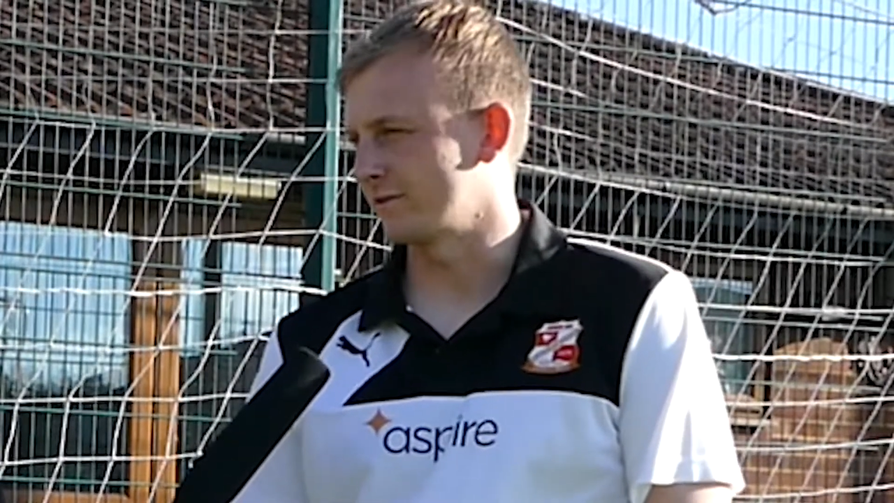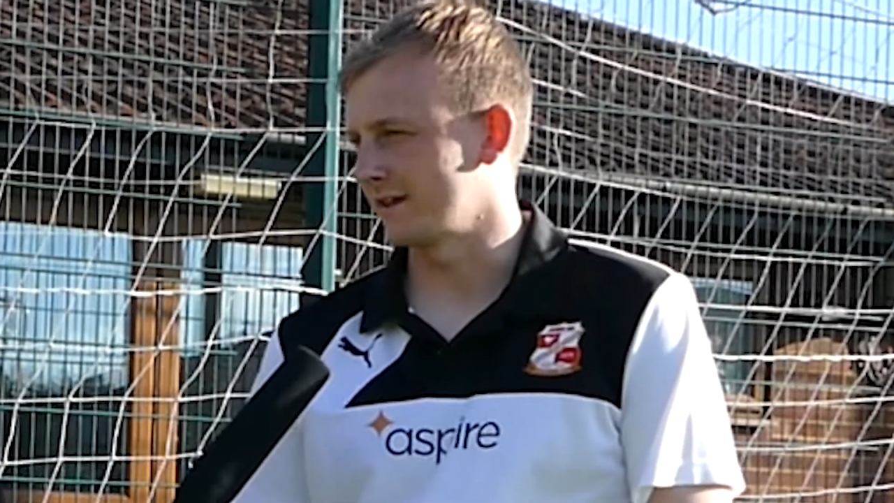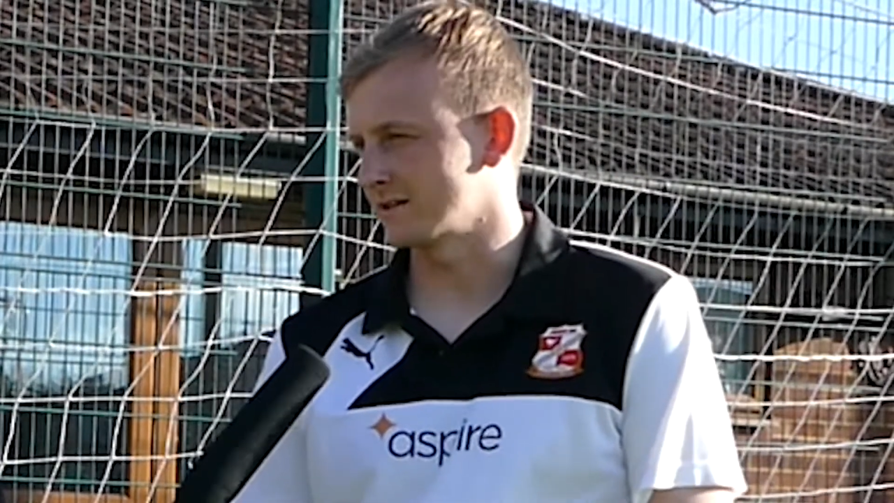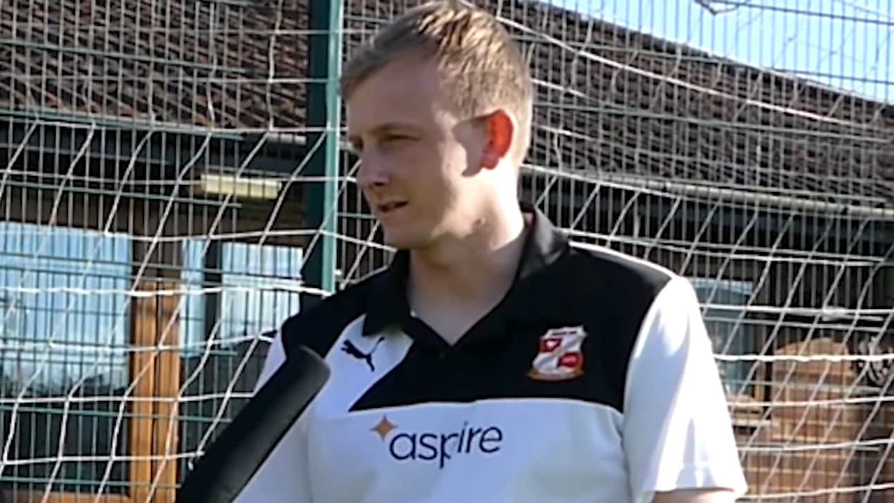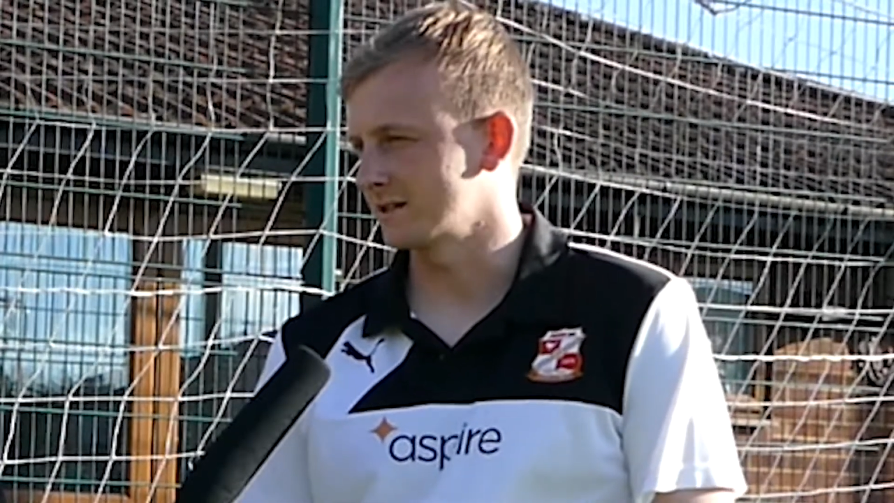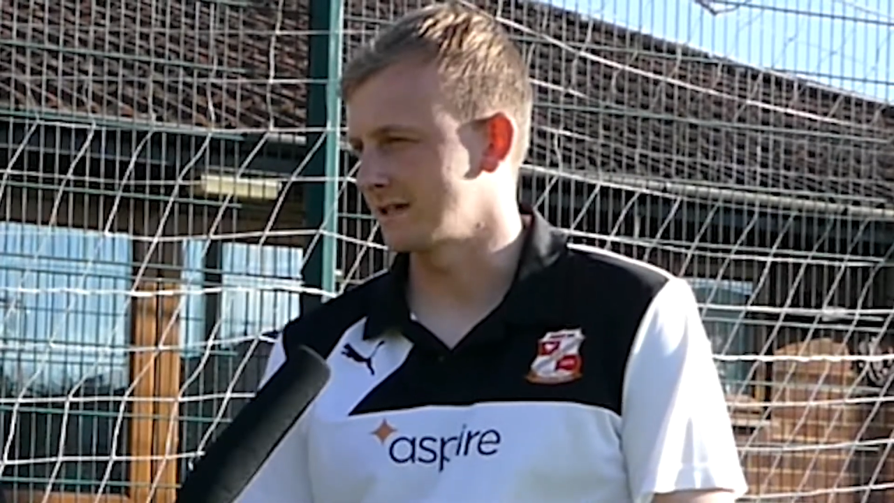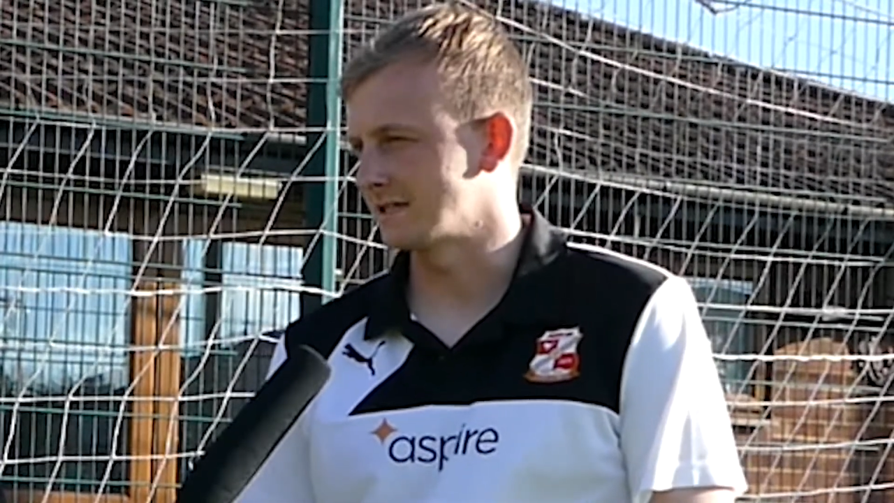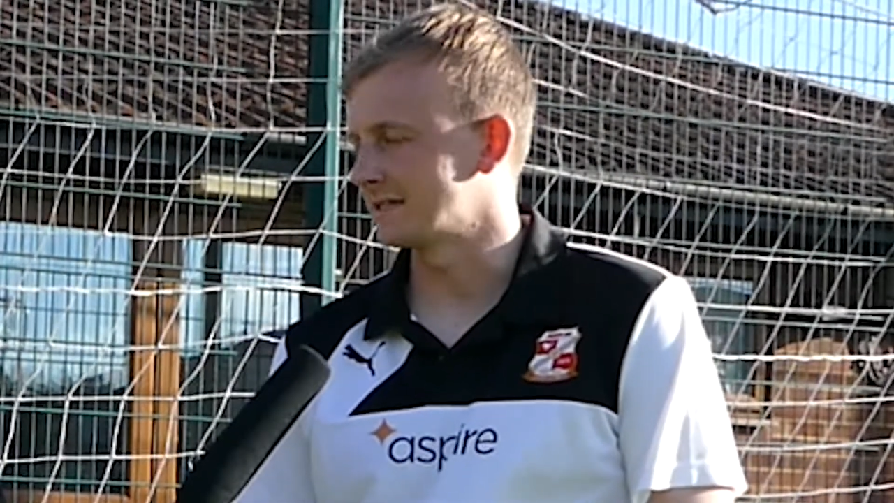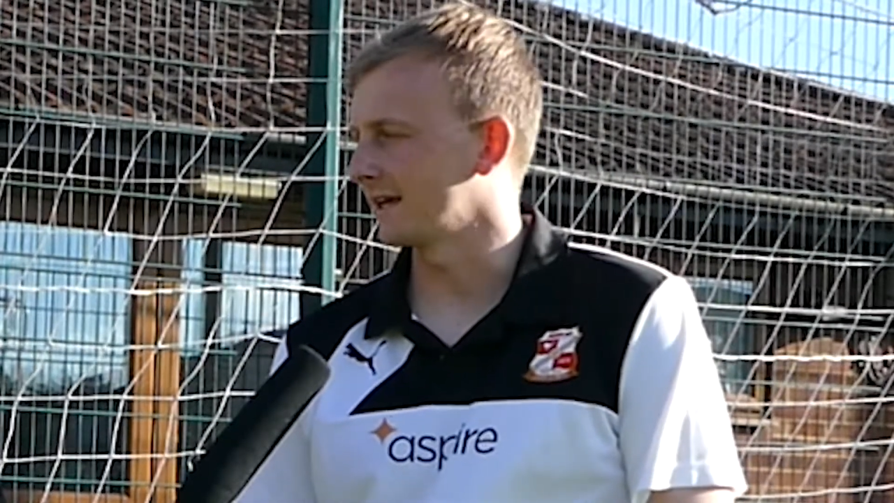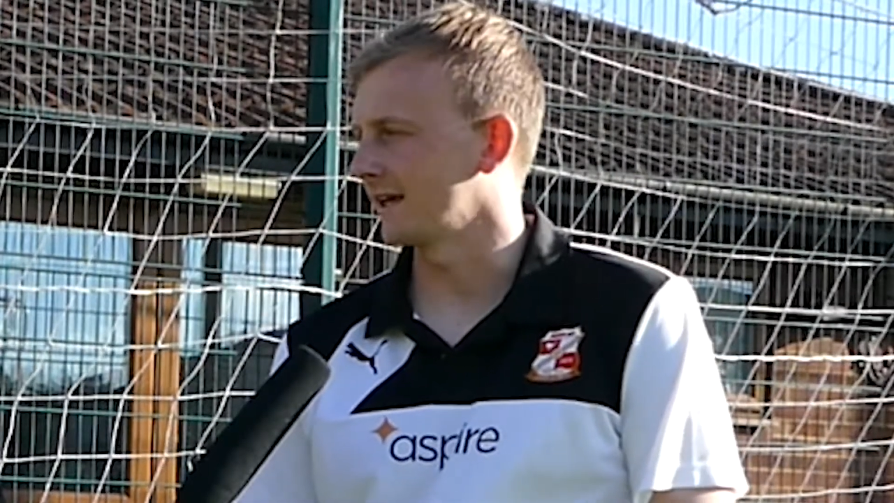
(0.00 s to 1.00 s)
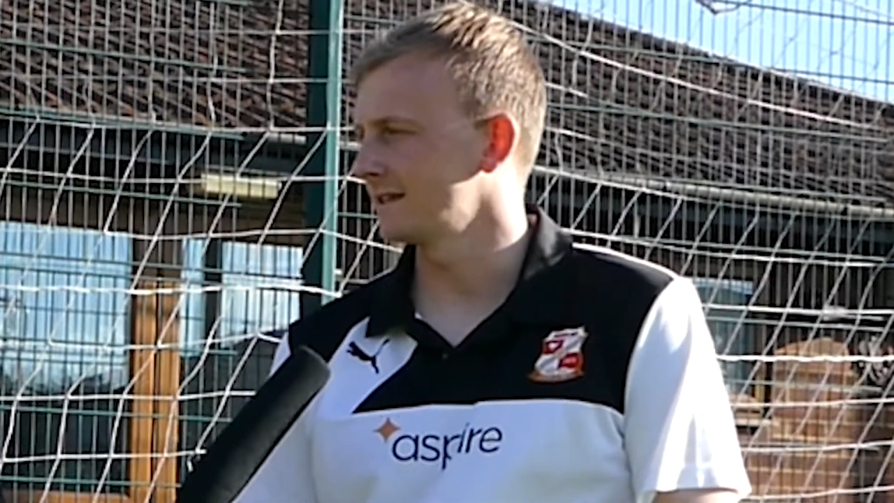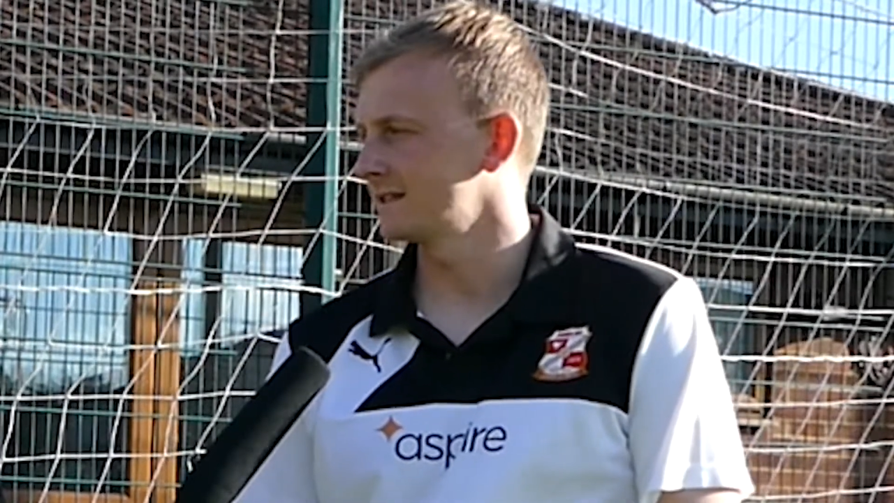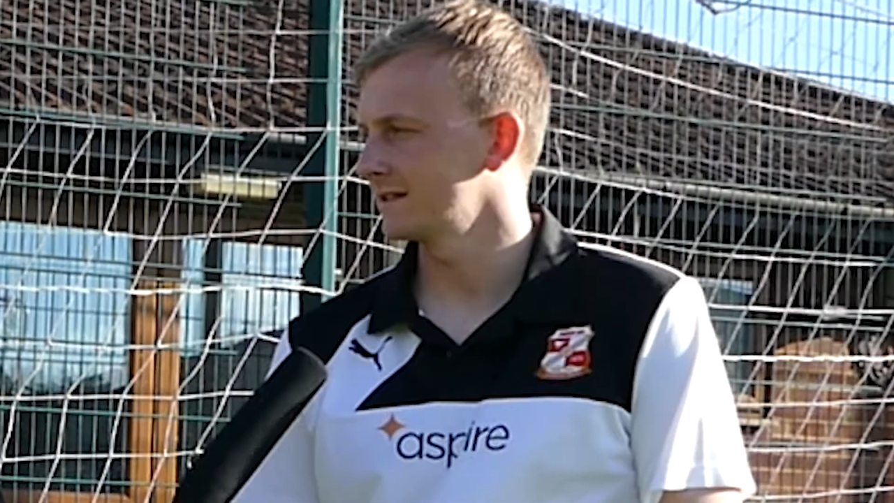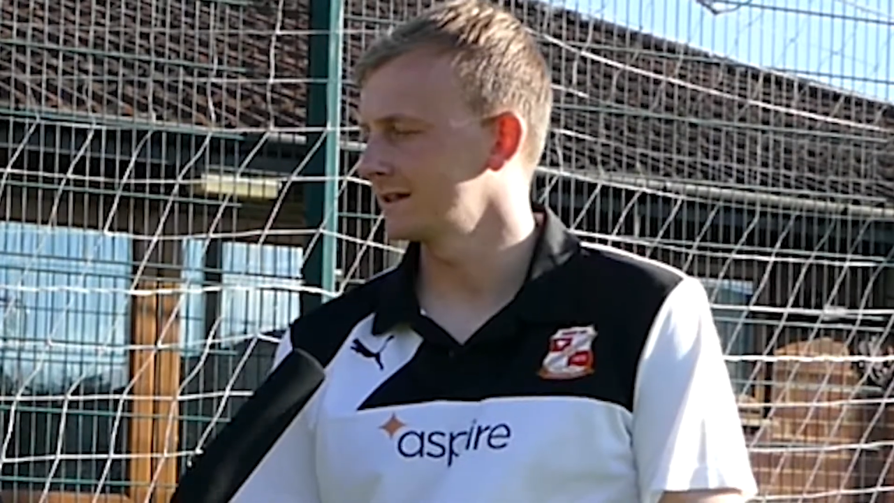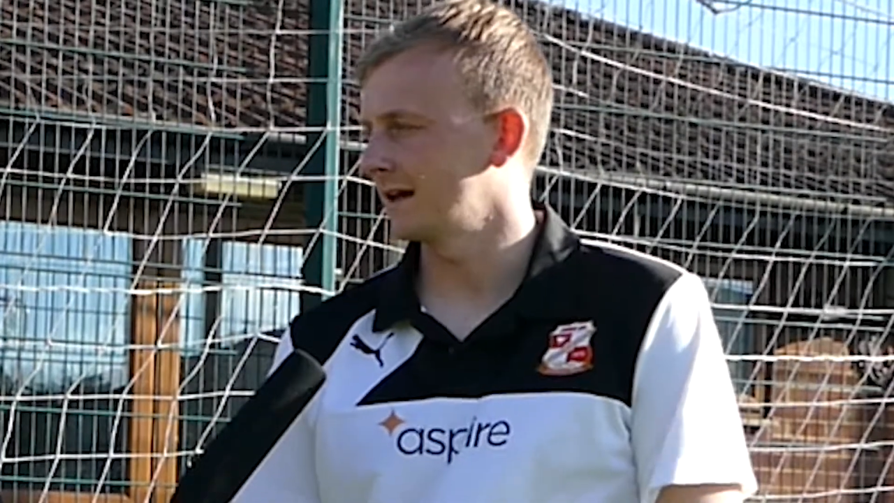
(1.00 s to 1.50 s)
things like season tickets.